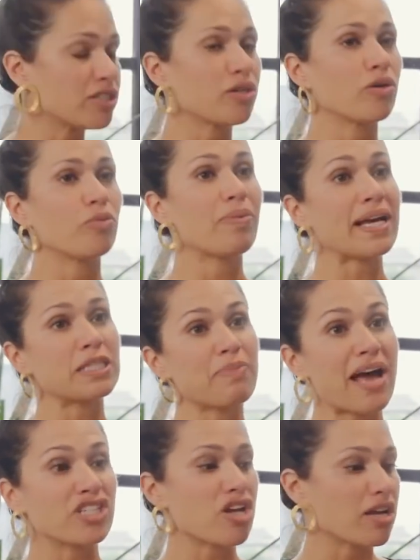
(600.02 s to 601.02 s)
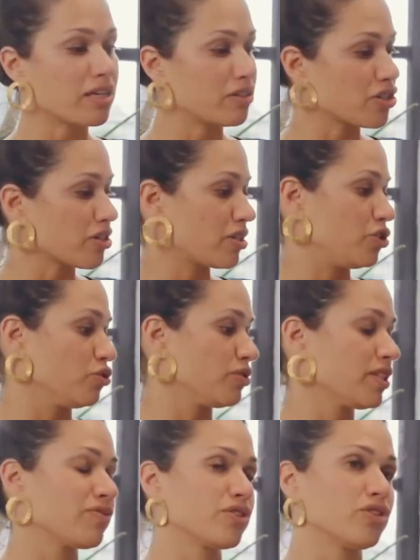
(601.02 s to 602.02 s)
So by spatchcocking the turkey, you
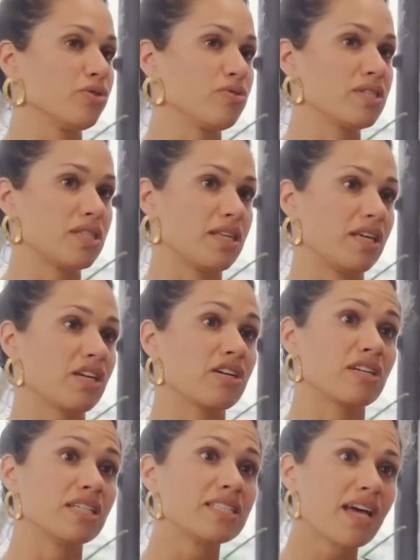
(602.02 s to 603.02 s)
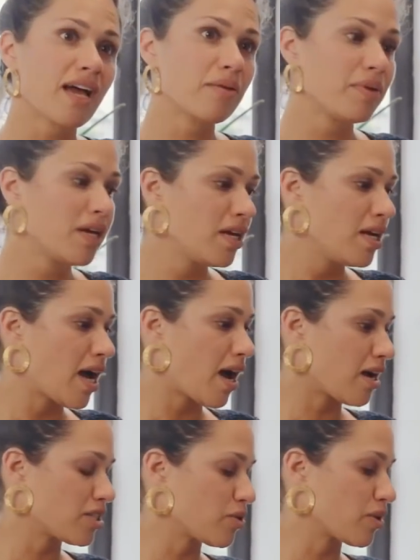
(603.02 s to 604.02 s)
really reduce the cooking time,
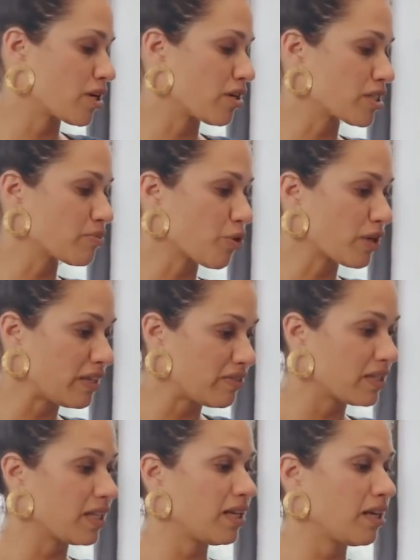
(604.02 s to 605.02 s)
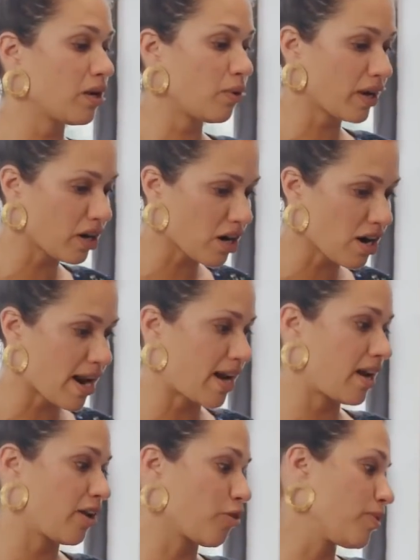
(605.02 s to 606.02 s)
so it cooks more evenly, quicker,
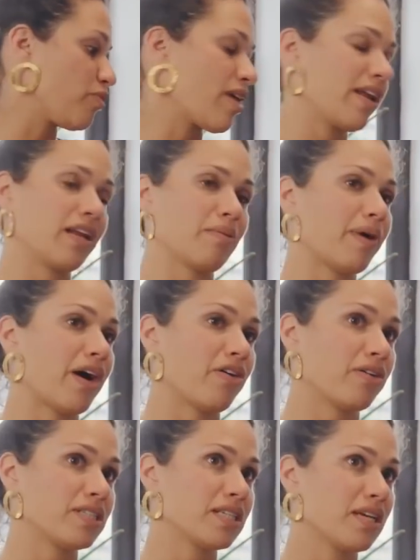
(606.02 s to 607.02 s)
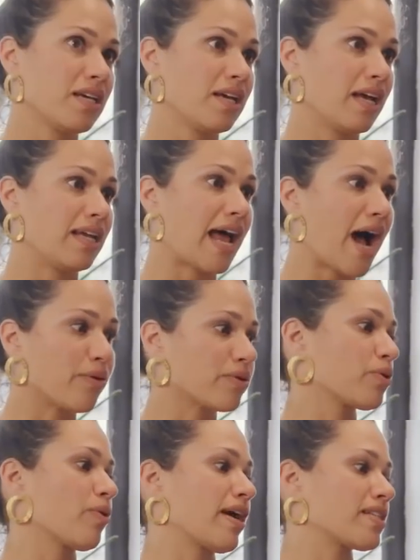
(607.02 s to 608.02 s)
and it'll be ready in about an hour,
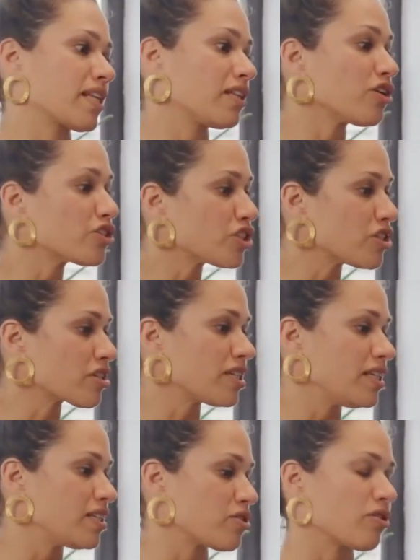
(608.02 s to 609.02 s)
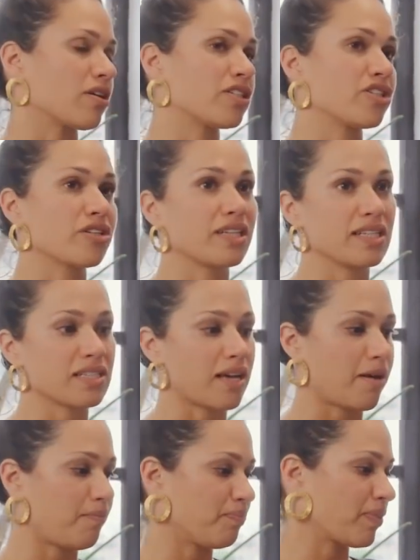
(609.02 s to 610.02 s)
whereas like larger turkeys or turkeys
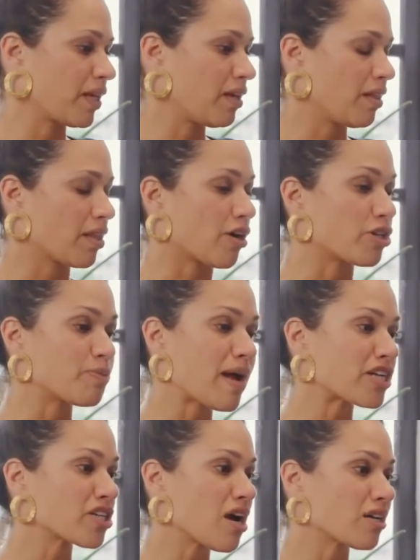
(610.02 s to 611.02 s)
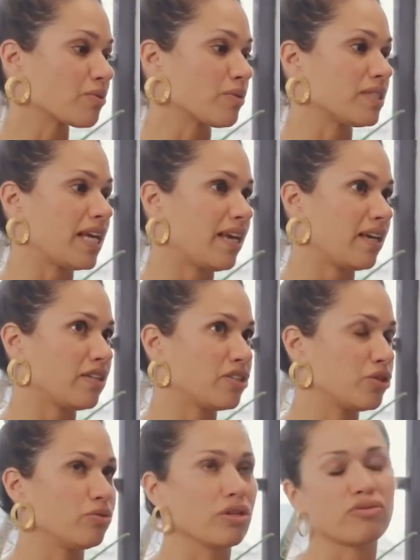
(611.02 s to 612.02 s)
that aren't spatchcocked will take
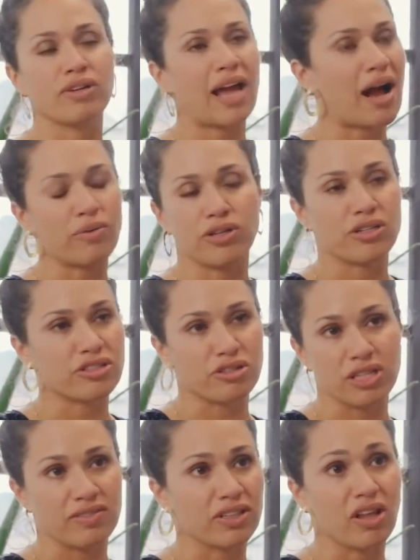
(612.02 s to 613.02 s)
2 to 3 hours or even